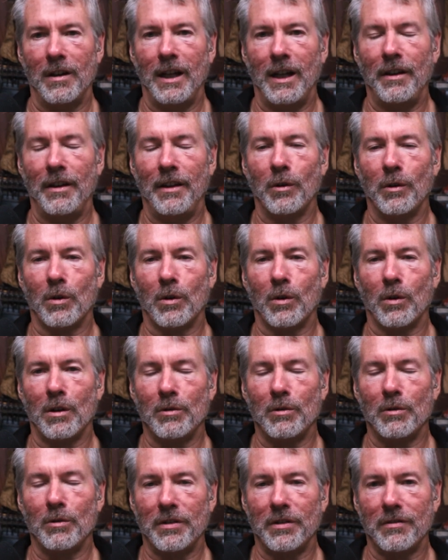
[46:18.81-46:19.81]
and the world
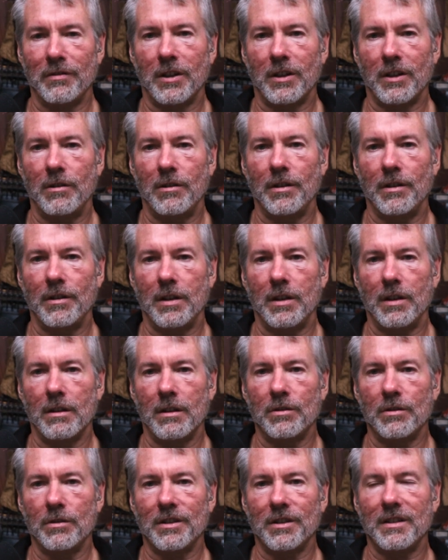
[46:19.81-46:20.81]
reserve currency
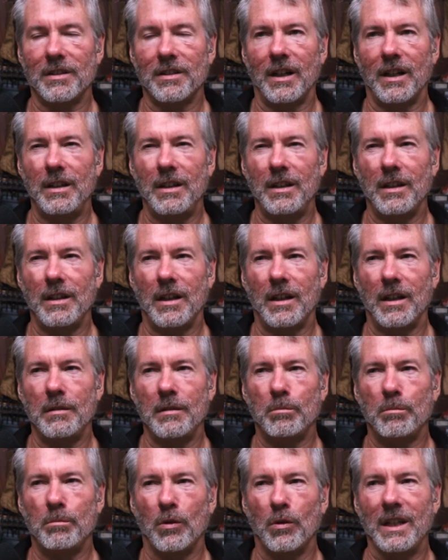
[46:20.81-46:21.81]
loses
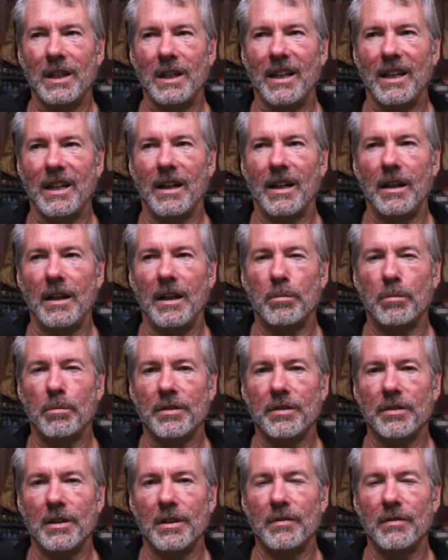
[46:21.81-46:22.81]

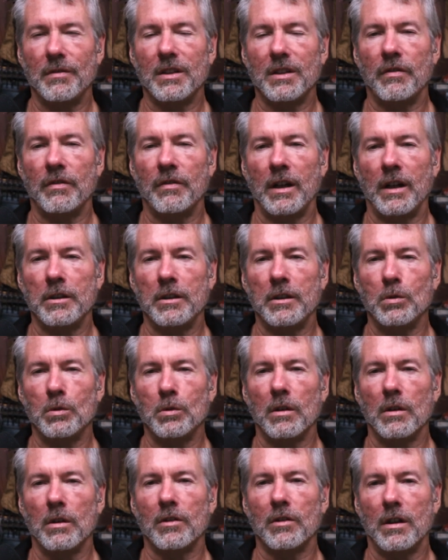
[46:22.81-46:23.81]
99.9% of its value
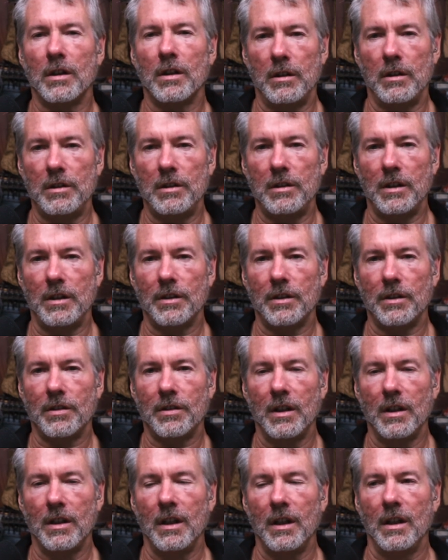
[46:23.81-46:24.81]
over 100 years.
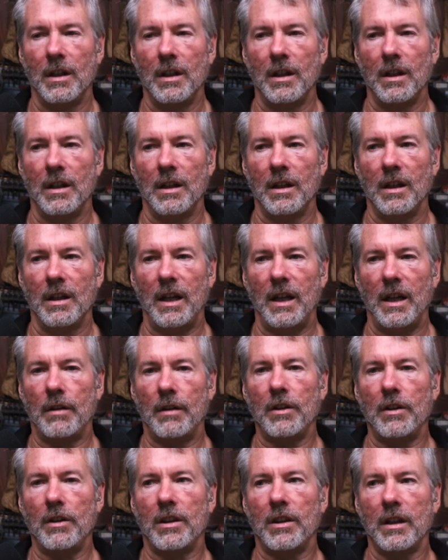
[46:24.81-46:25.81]

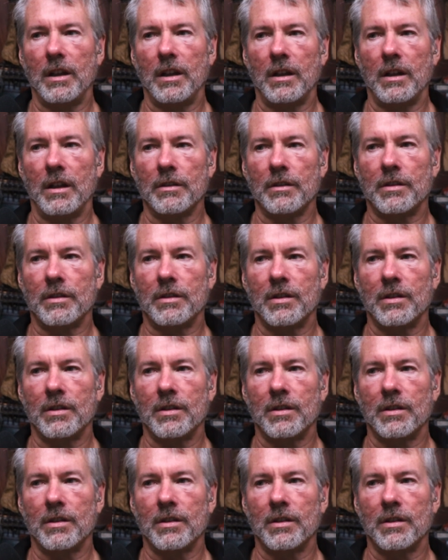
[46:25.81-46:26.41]
Everything else